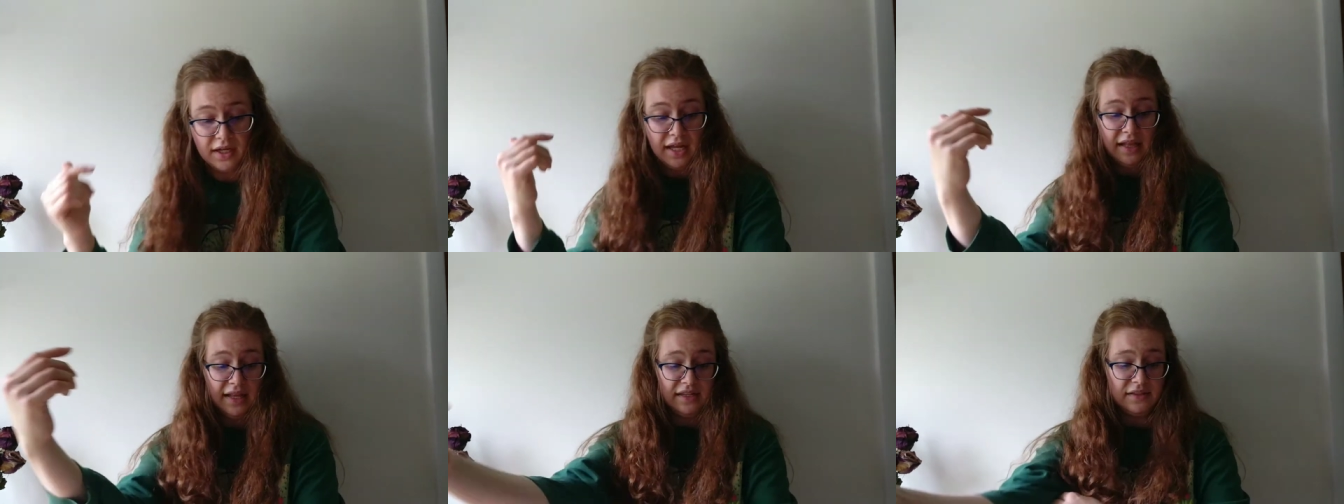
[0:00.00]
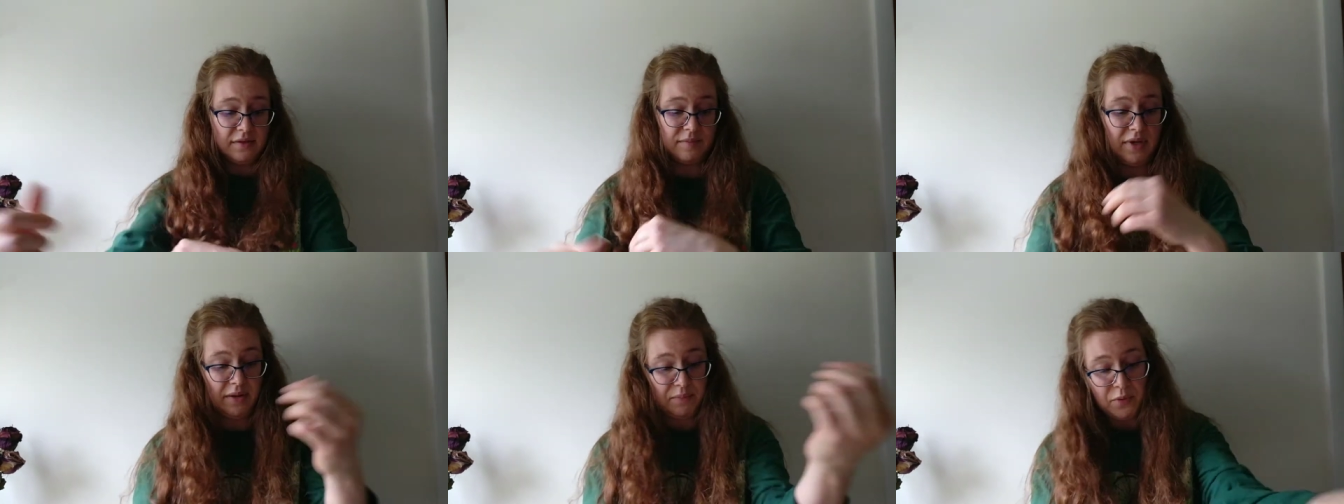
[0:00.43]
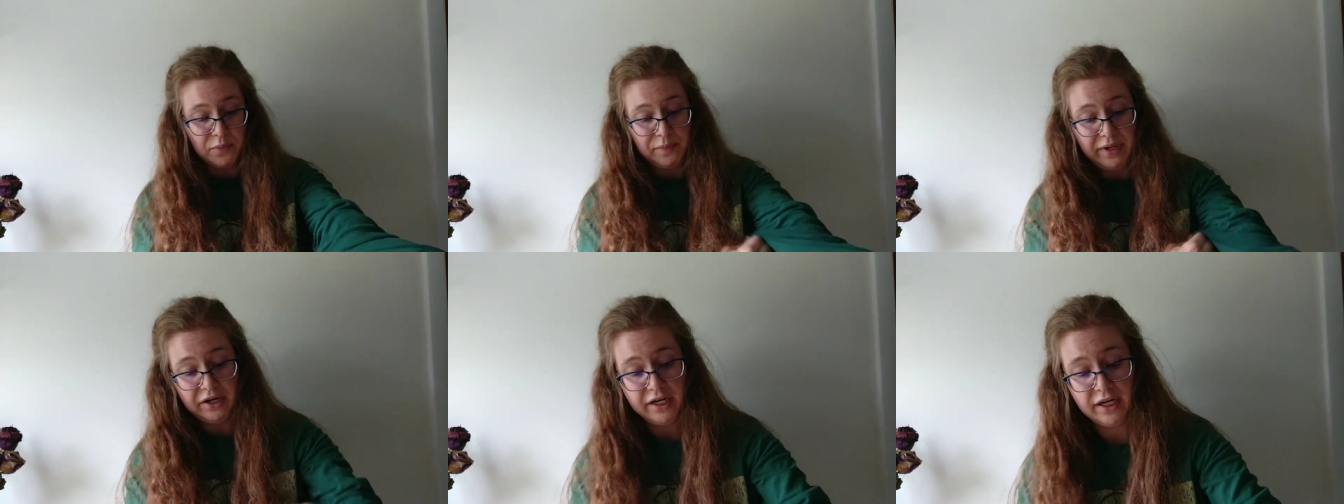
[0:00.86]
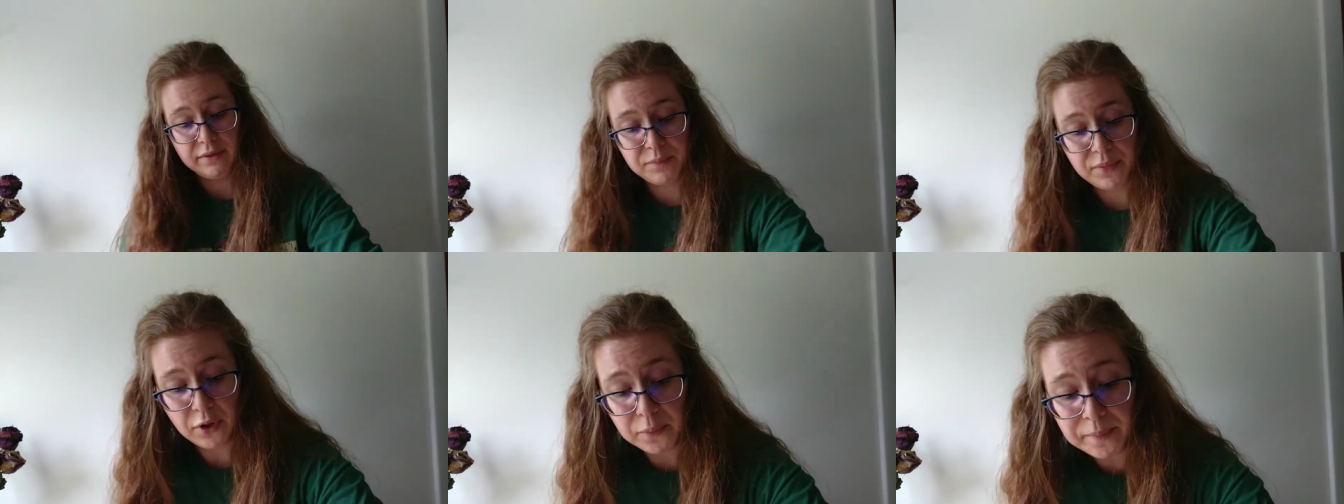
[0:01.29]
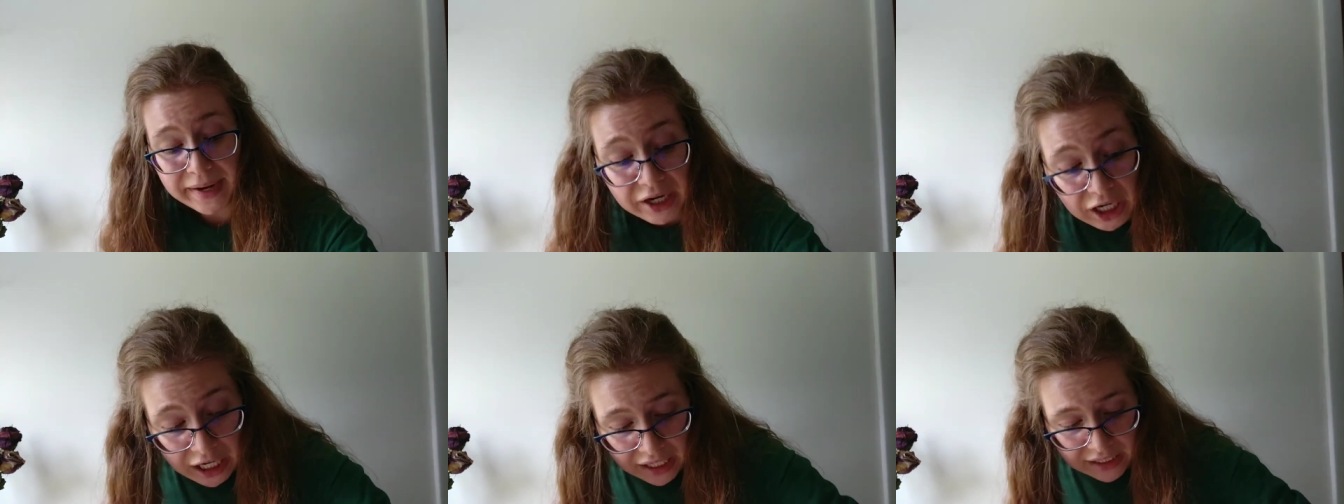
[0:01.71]
and that's on my
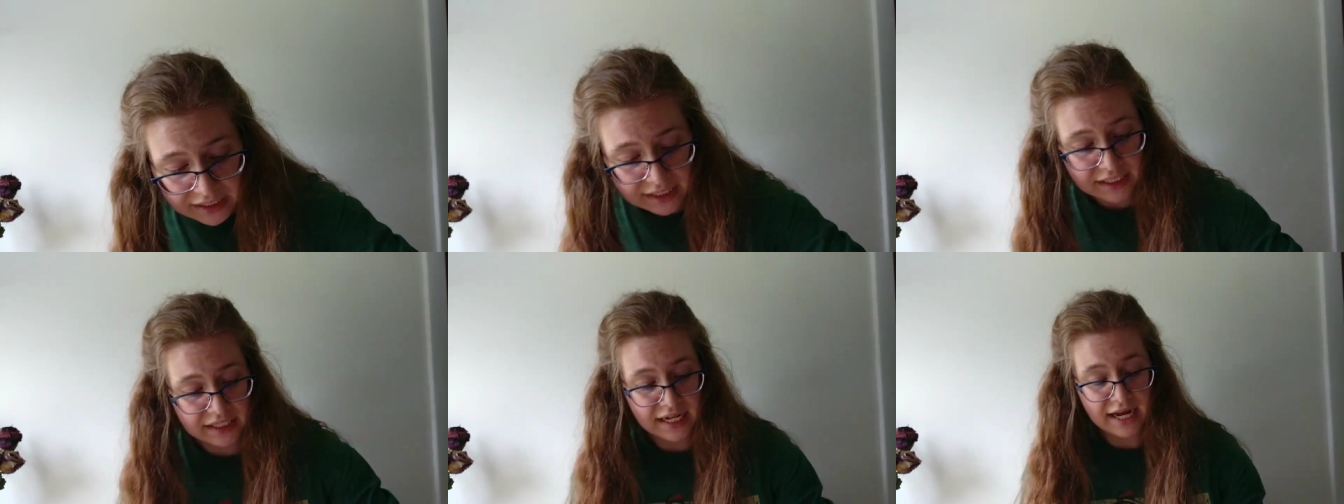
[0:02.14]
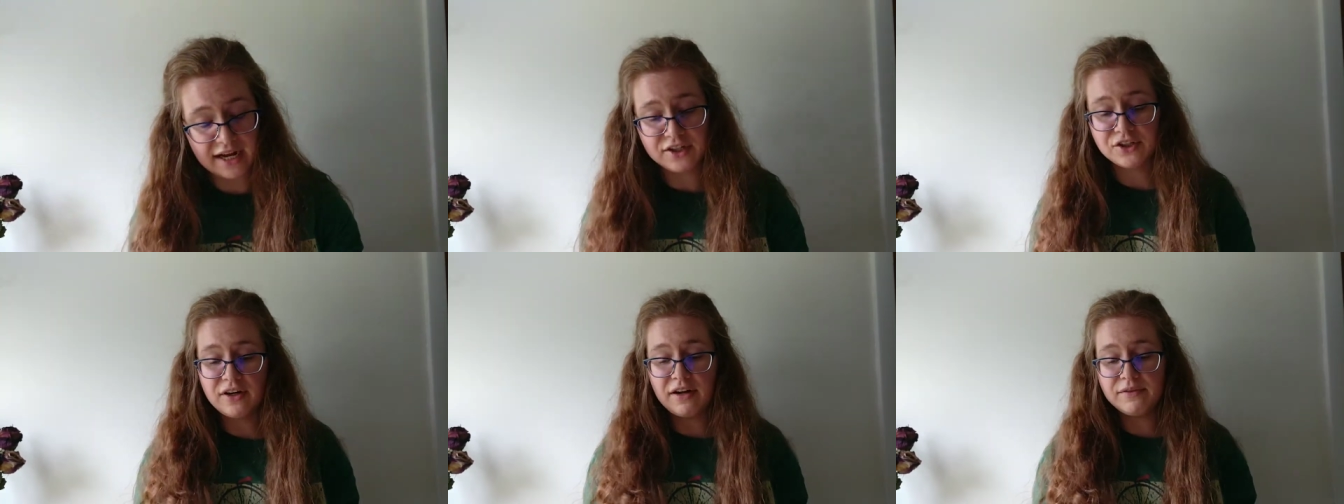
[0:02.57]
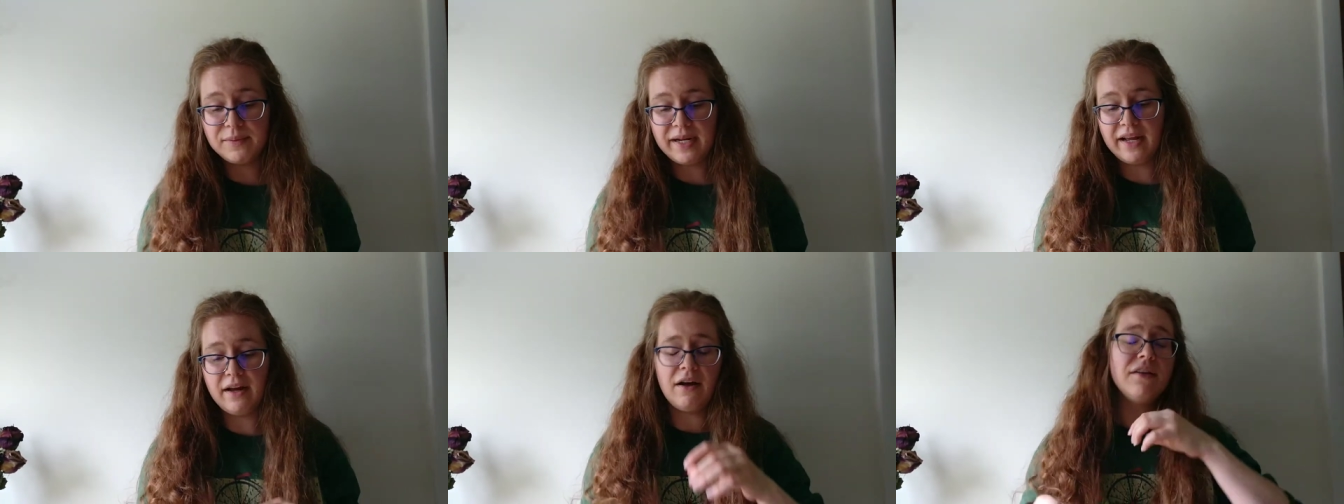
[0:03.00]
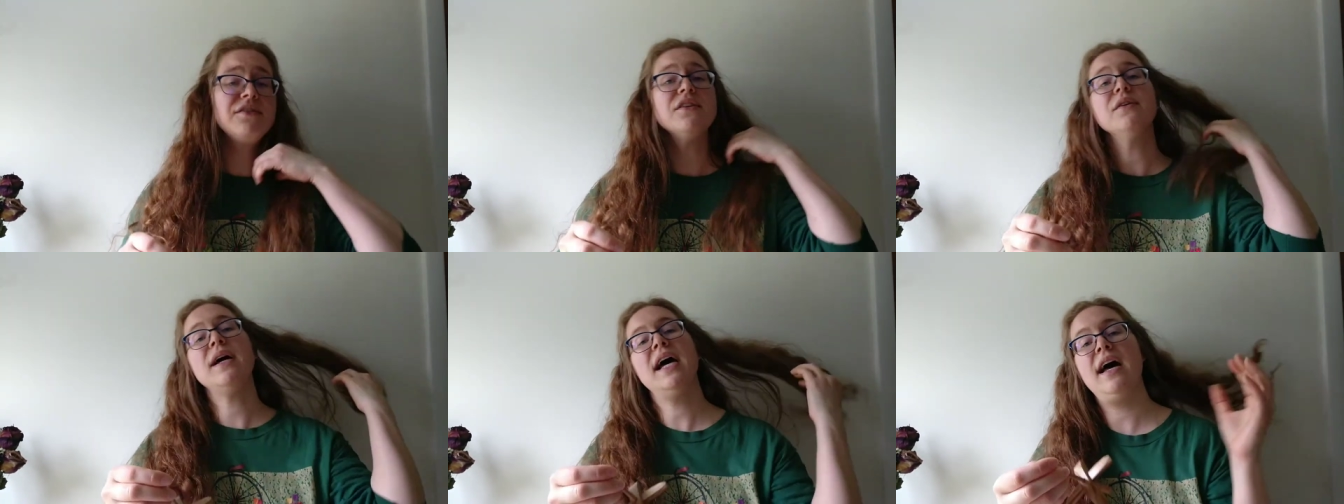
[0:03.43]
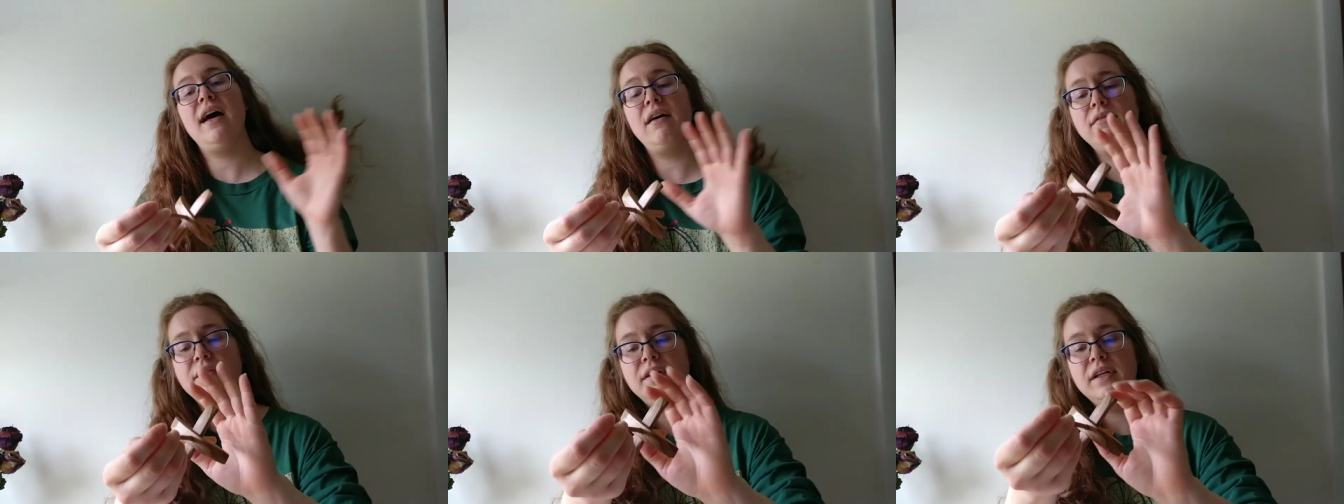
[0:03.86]
Palmera Enid Ashcroft, but I also
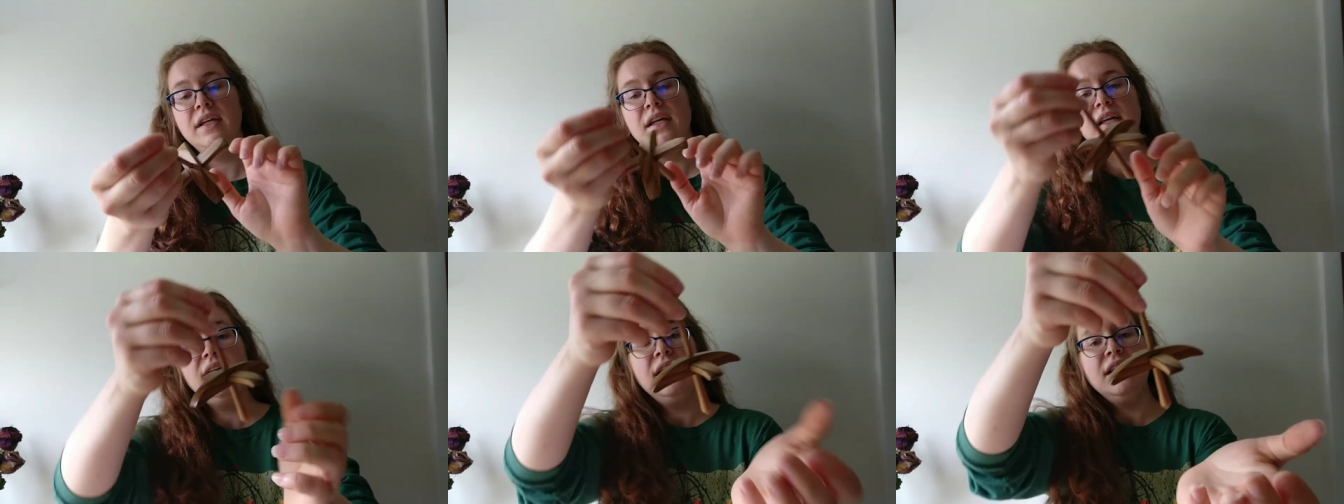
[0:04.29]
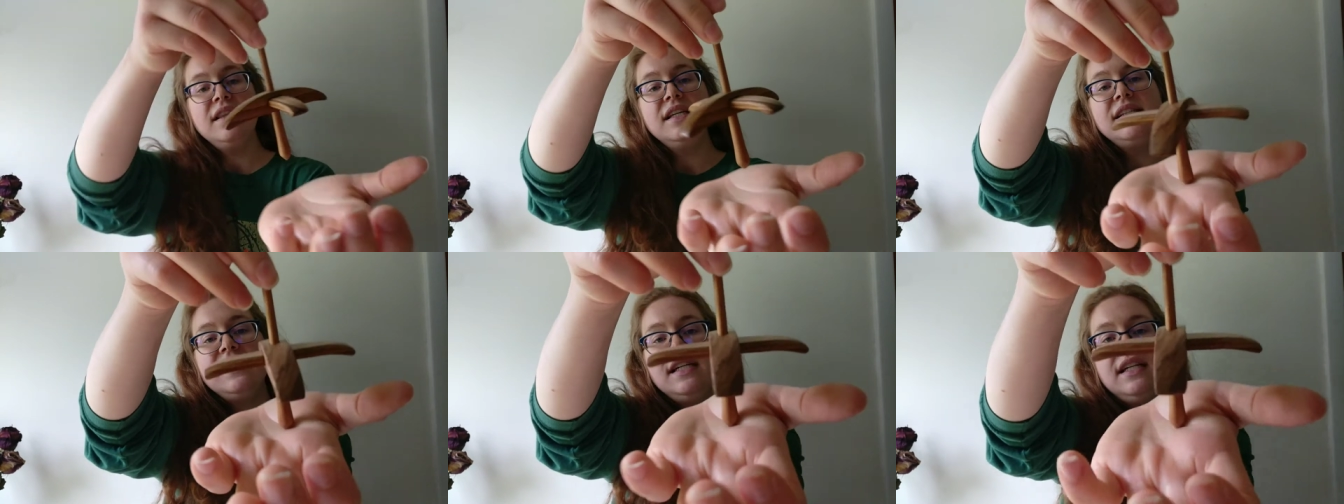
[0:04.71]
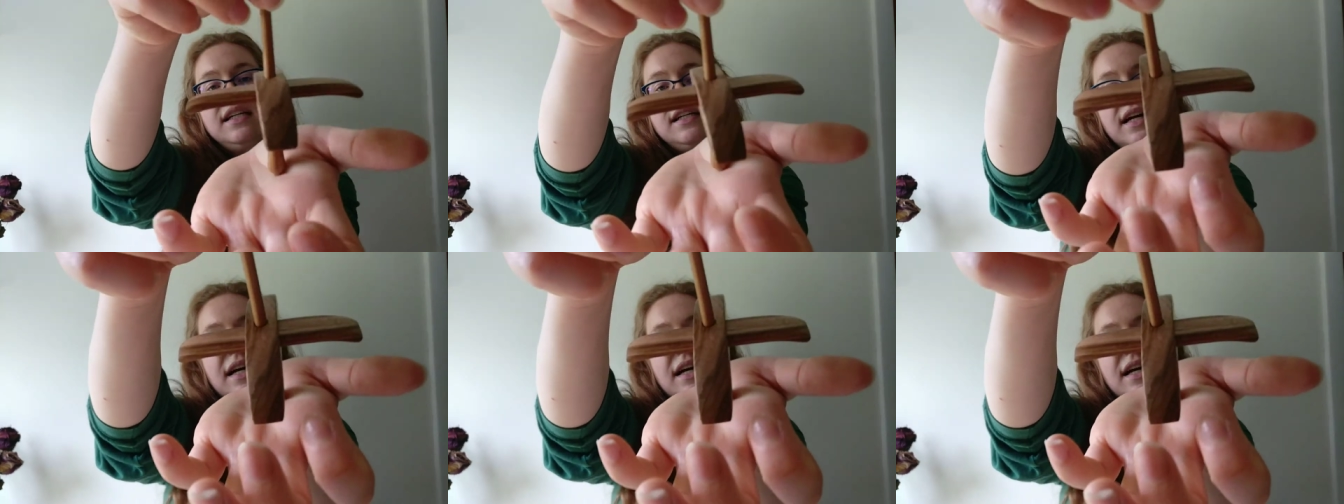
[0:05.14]
have this Enid